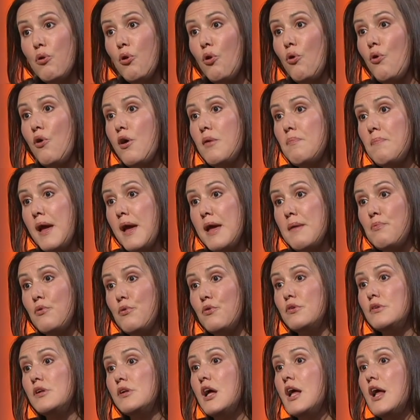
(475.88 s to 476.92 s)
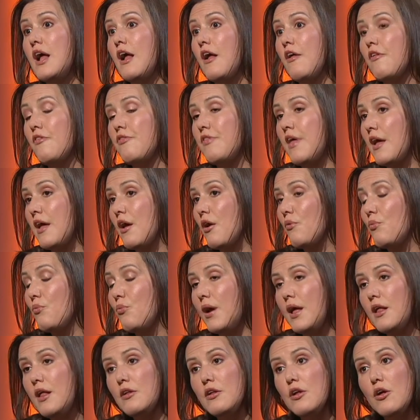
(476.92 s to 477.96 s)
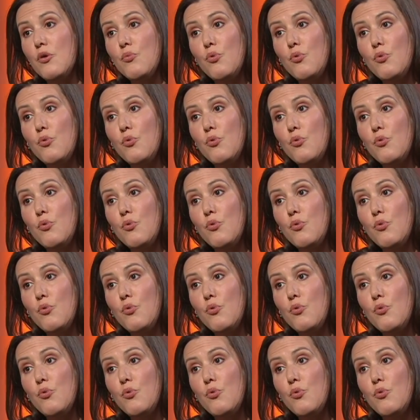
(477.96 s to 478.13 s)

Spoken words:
They'll pass on wage increases to their employees.